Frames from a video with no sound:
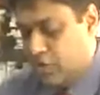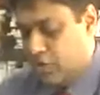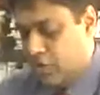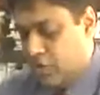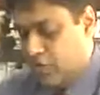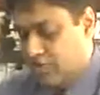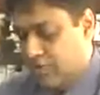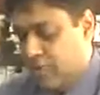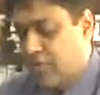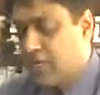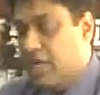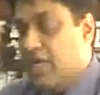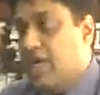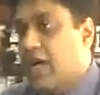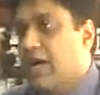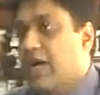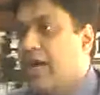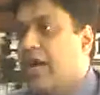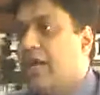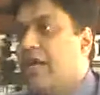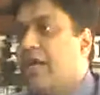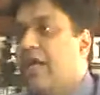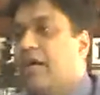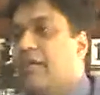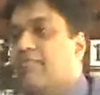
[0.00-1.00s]
of India,
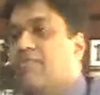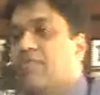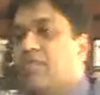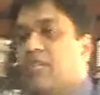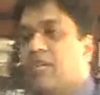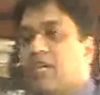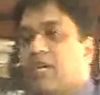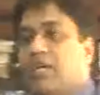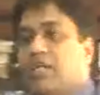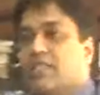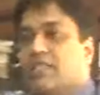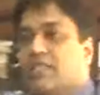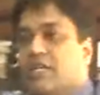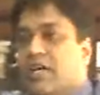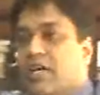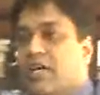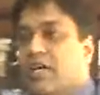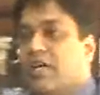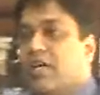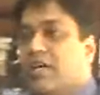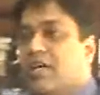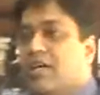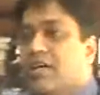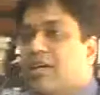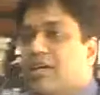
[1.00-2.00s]
and
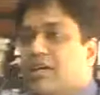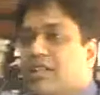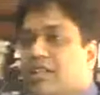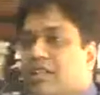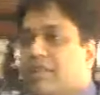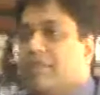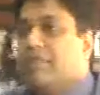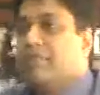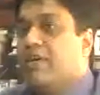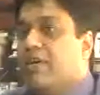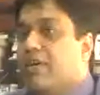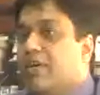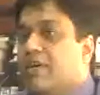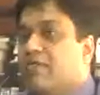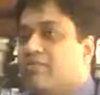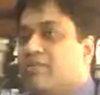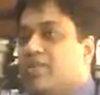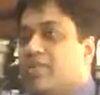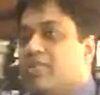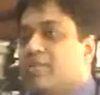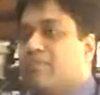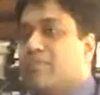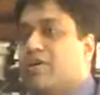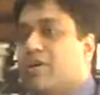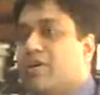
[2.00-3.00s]
MCHI, wherein
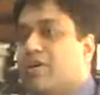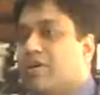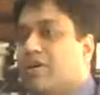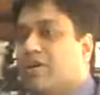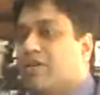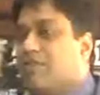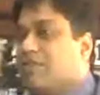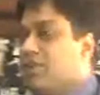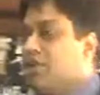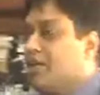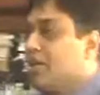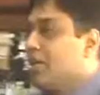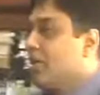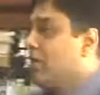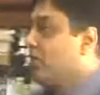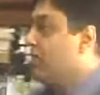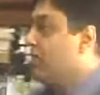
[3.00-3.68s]
Mr. Patkar will give